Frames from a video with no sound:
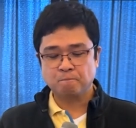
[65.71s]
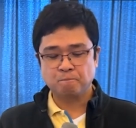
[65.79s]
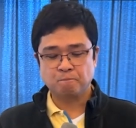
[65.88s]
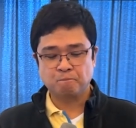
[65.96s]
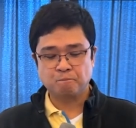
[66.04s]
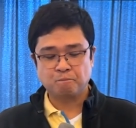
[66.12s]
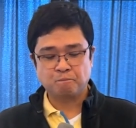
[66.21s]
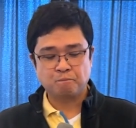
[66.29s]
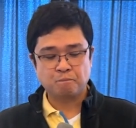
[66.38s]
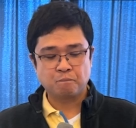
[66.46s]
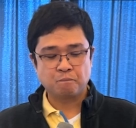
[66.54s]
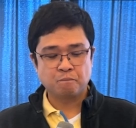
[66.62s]

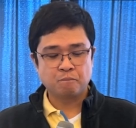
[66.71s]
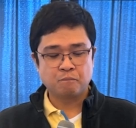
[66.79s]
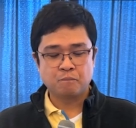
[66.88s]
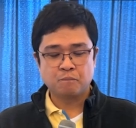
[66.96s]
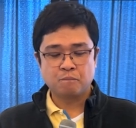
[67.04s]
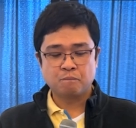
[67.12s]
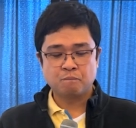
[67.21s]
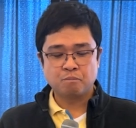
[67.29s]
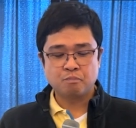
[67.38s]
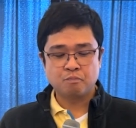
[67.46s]
Nobody speaks.